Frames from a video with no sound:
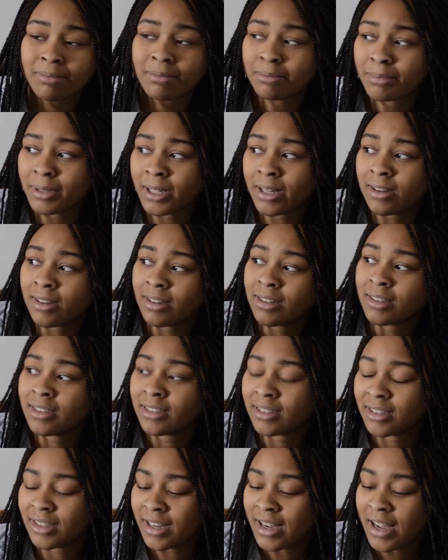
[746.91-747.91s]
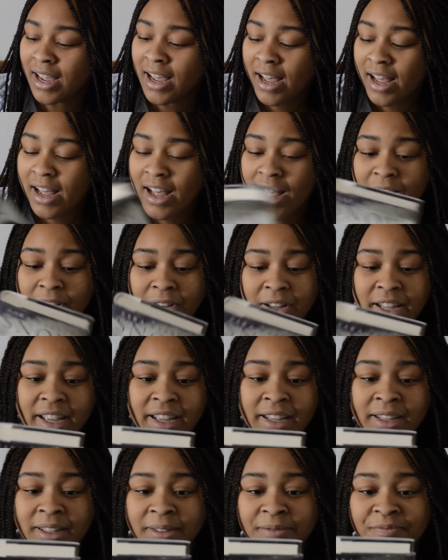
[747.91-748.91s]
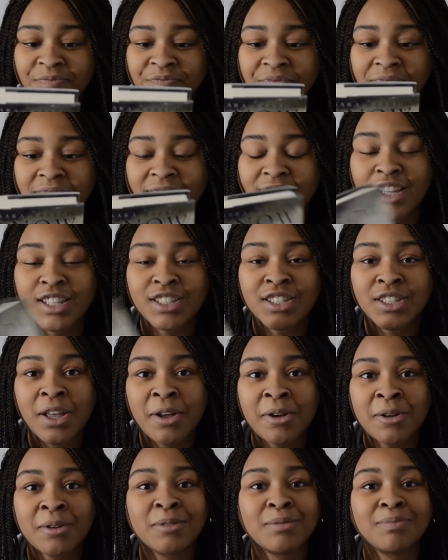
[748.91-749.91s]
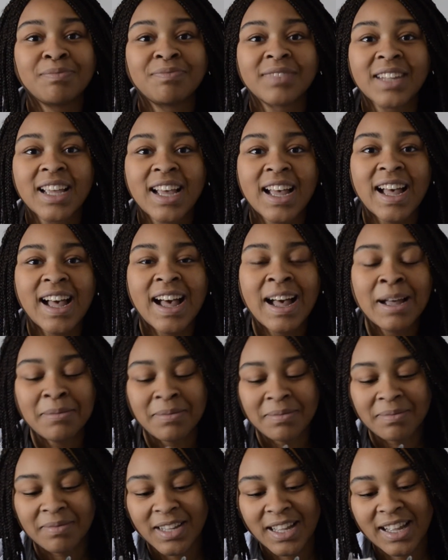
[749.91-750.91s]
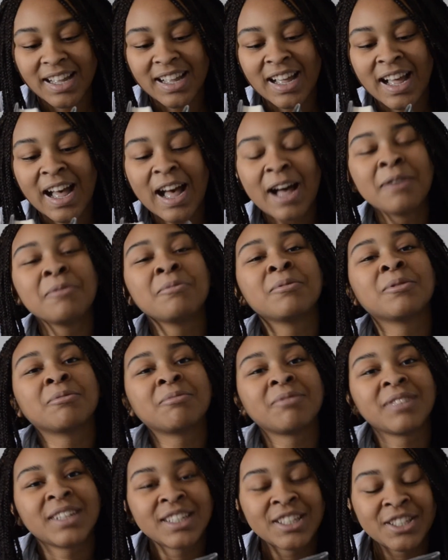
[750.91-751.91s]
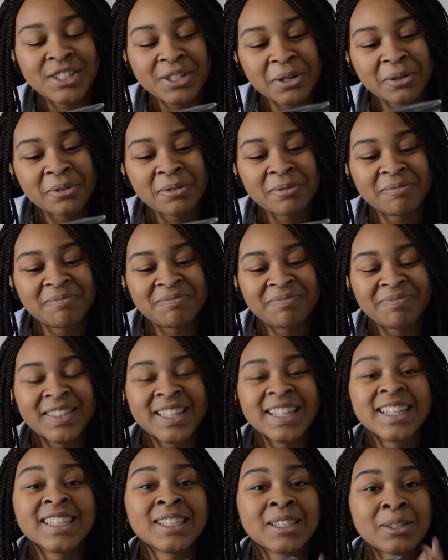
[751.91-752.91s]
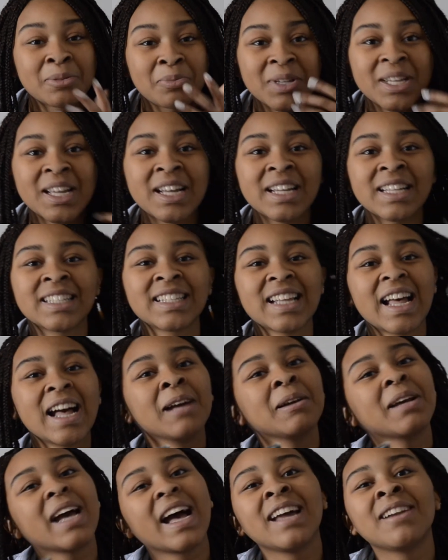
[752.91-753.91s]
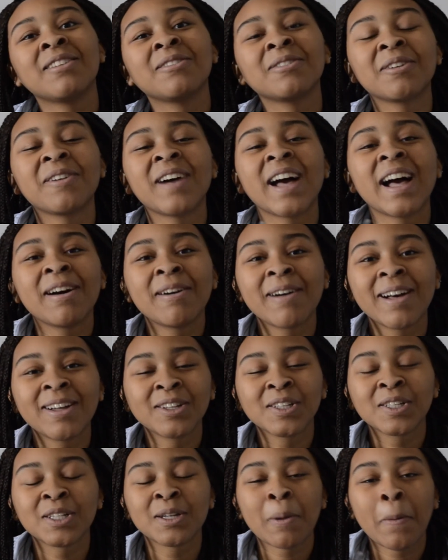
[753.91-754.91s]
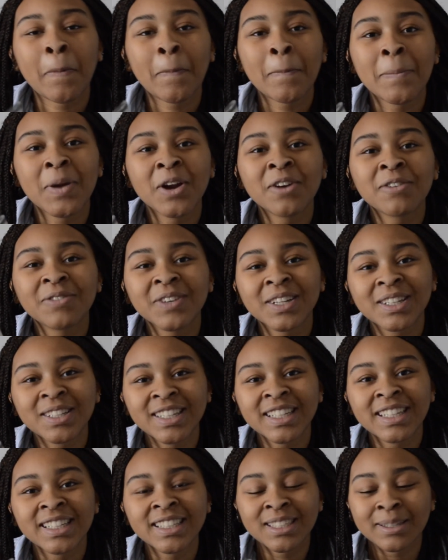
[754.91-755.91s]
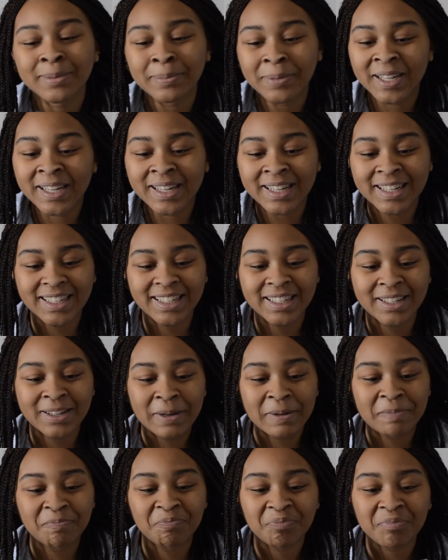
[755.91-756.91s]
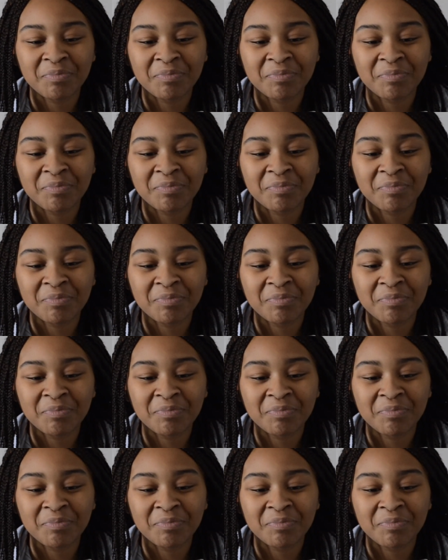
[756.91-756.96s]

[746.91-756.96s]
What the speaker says: beyond. Okay, so I will read you this because I don't know how else to perfectly explain it to you.